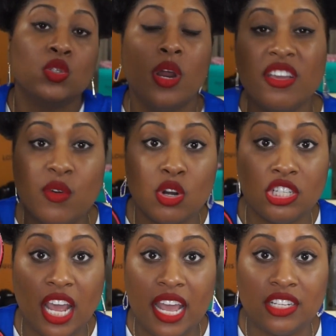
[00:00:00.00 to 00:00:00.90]
24
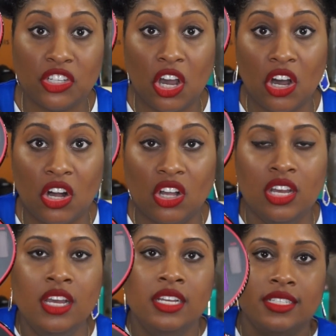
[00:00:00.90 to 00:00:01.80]
shades, y'all.
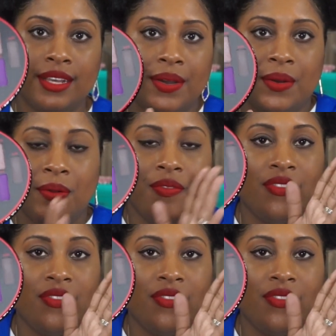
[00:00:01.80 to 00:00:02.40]
So